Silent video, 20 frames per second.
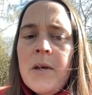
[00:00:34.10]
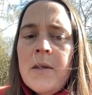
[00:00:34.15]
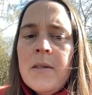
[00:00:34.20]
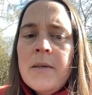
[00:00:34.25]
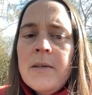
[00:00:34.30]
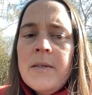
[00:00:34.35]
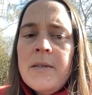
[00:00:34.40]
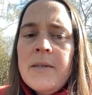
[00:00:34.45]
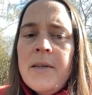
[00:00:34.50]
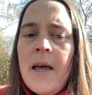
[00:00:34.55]

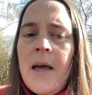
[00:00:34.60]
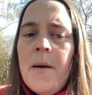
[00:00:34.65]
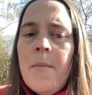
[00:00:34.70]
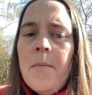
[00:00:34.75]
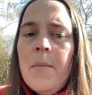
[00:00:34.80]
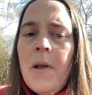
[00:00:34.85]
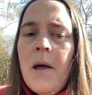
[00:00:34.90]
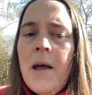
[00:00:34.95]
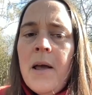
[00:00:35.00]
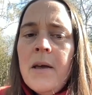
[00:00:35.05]
the
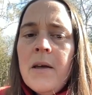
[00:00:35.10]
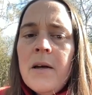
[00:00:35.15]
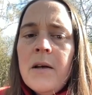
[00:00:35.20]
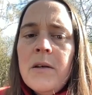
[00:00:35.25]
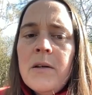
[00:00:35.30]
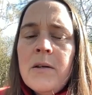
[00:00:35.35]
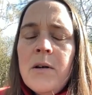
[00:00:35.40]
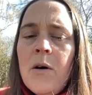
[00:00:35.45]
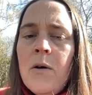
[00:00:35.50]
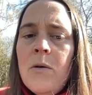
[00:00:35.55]
stem like
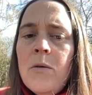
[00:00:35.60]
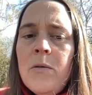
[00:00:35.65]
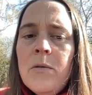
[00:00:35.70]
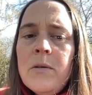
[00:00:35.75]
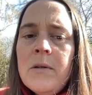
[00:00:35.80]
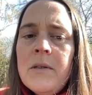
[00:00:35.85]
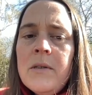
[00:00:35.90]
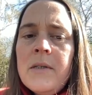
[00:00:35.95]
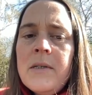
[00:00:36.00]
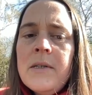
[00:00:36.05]
a
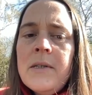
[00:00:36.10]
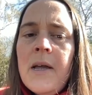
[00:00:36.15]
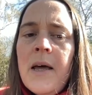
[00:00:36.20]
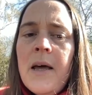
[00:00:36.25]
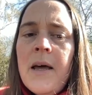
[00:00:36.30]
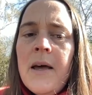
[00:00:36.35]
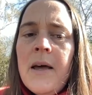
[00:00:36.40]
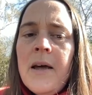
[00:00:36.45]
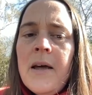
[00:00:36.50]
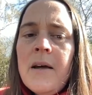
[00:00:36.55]
golden
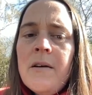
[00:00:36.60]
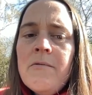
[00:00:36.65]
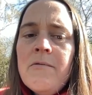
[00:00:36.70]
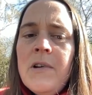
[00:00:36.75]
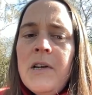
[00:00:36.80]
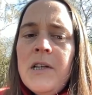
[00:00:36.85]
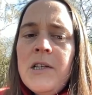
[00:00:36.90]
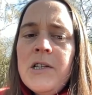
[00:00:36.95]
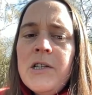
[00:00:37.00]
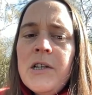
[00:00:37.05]
stair
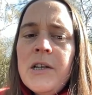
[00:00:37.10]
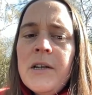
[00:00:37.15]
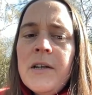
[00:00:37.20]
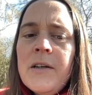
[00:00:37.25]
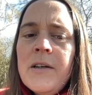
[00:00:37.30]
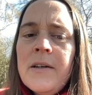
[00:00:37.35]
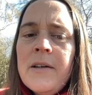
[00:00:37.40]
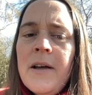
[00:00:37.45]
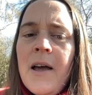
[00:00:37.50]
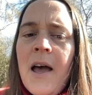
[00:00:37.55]

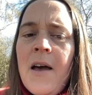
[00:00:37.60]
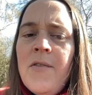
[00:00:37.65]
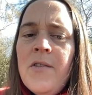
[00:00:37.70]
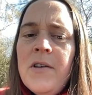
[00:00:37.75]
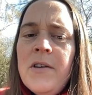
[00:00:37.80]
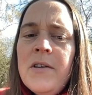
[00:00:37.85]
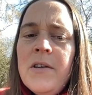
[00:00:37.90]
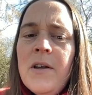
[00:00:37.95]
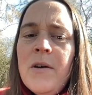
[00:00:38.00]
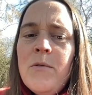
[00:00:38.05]
reaching
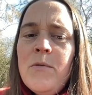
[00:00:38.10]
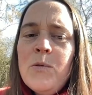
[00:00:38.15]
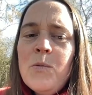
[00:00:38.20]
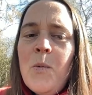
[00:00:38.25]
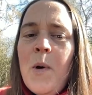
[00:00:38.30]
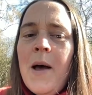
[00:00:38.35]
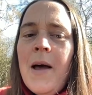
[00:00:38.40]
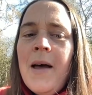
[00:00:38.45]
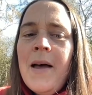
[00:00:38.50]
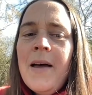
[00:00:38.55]
heaven knows
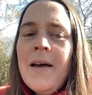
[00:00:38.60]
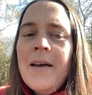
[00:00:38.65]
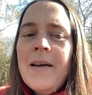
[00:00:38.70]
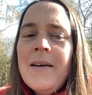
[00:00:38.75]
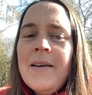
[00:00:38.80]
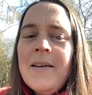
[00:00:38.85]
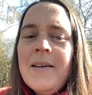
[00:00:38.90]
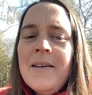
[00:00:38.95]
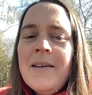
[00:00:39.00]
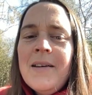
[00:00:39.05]
where,
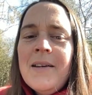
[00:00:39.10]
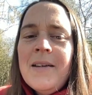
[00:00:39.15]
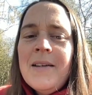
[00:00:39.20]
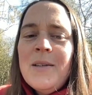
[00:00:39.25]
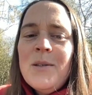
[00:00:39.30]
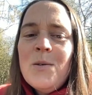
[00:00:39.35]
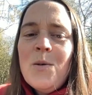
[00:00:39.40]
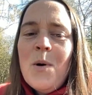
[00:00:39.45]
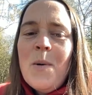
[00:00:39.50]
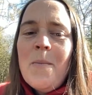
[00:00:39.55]

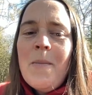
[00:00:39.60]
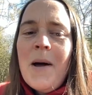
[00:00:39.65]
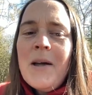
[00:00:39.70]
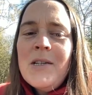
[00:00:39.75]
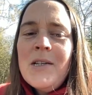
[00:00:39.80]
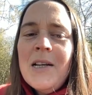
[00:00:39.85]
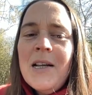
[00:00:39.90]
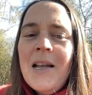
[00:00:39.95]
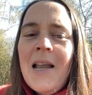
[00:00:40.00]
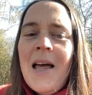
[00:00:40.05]
to a
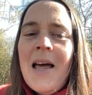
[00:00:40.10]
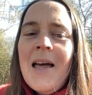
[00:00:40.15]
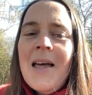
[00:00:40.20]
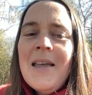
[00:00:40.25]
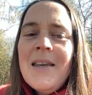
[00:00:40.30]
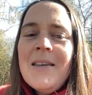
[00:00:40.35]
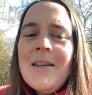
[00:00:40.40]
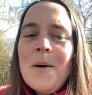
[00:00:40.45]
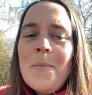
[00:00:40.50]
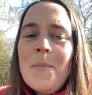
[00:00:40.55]
magic
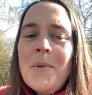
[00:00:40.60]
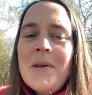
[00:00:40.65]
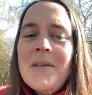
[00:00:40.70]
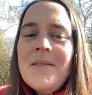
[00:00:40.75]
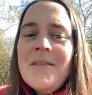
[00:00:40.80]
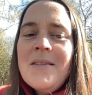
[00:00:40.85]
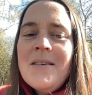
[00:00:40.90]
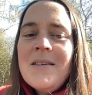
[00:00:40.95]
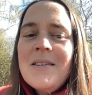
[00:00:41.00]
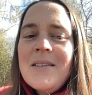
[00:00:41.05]
land up
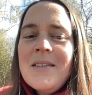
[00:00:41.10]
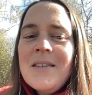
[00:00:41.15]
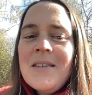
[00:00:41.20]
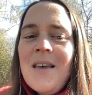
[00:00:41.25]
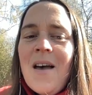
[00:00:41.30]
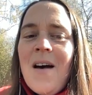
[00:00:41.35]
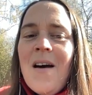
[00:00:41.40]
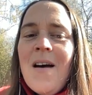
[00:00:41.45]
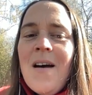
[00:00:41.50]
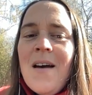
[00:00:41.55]
in the
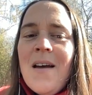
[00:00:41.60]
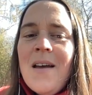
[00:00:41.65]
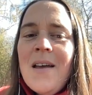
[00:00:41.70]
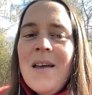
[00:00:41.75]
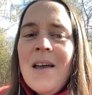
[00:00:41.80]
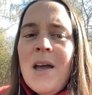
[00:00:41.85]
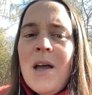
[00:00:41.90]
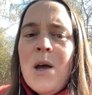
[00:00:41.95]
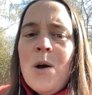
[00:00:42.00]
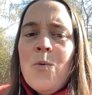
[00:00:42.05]
sky
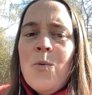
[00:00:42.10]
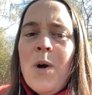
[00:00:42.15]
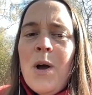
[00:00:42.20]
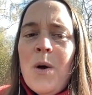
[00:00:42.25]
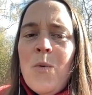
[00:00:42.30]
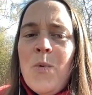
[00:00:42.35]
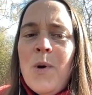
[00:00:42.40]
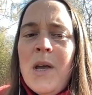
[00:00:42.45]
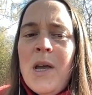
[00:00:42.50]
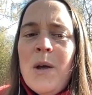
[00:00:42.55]

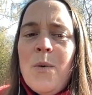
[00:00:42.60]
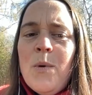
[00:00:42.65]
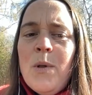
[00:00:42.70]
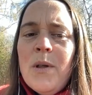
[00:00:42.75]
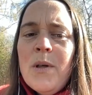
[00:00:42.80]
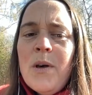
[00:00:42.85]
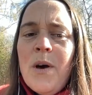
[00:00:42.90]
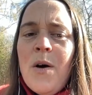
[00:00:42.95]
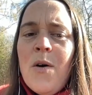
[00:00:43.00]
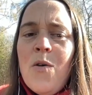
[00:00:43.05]
where we
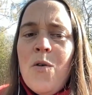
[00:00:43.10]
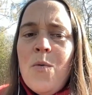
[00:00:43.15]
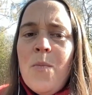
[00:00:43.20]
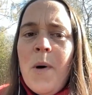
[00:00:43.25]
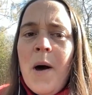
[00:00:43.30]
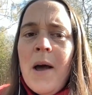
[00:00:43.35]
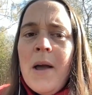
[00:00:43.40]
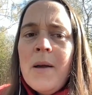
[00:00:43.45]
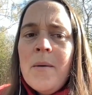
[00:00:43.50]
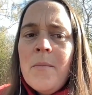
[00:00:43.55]
will go
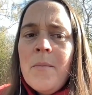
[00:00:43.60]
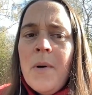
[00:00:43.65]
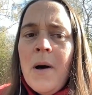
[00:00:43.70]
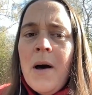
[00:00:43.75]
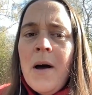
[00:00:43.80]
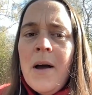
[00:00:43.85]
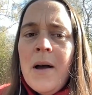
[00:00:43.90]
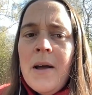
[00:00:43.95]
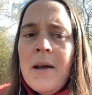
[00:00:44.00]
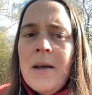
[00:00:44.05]
by and
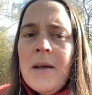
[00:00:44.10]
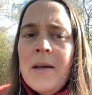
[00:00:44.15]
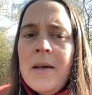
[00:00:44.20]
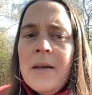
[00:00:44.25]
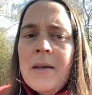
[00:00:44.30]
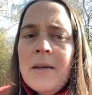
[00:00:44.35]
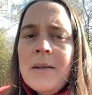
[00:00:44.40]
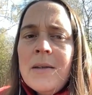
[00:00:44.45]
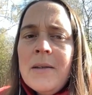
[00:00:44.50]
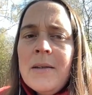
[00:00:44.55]
by.
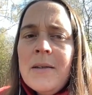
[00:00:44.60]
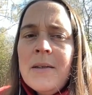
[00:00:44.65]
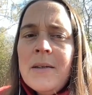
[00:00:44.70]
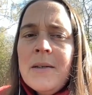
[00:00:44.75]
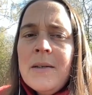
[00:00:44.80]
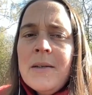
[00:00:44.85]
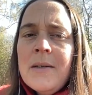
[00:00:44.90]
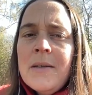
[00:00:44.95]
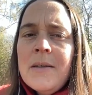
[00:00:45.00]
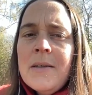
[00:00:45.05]

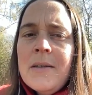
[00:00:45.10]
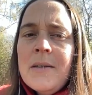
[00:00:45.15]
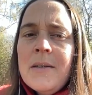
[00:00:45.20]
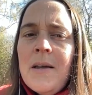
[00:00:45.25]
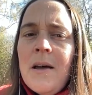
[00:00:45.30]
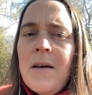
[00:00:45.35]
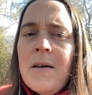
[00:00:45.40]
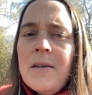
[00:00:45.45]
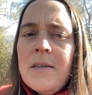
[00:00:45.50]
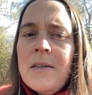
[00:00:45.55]

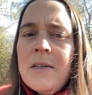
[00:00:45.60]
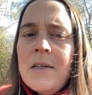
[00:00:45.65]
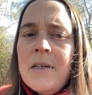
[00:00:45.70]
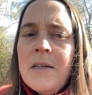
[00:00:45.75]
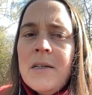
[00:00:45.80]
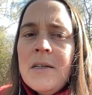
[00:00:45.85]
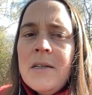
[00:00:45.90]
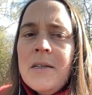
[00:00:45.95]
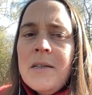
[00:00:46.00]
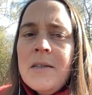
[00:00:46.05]
Star
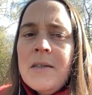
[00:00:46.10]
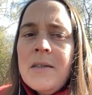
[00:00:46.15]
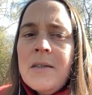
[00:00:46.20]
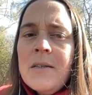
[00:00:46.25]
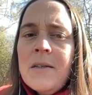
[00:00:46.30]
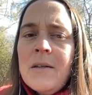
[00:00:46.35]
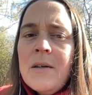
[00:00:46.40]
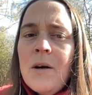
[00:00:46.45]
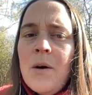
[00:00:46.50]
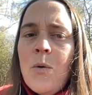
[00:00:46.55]
seeds,
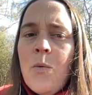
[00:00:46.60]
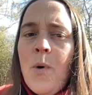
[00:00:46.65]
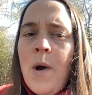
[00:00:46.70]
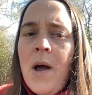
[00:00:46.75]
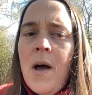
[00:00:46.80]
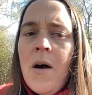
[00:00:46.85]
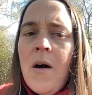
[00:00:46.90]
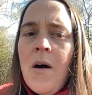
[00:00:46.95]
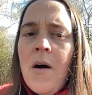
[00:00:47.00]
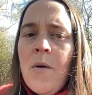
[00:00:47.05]

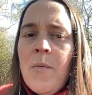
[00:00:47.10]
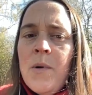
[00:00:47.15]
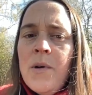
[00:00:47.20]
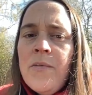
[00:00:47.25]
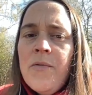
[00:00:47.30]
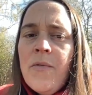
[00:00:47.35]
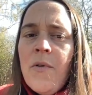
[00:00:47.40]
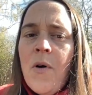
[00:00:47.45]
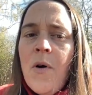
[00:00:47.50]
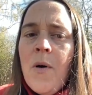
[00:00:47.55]
where are we
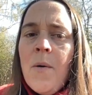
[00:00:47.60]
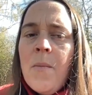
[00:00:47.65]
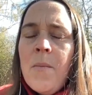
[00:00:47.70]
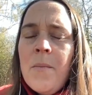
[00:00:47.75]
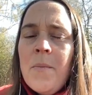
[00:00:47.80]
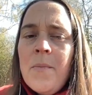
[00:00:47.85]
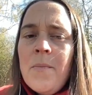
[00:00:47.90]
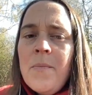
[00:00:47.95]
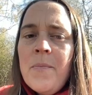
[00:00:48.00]
from?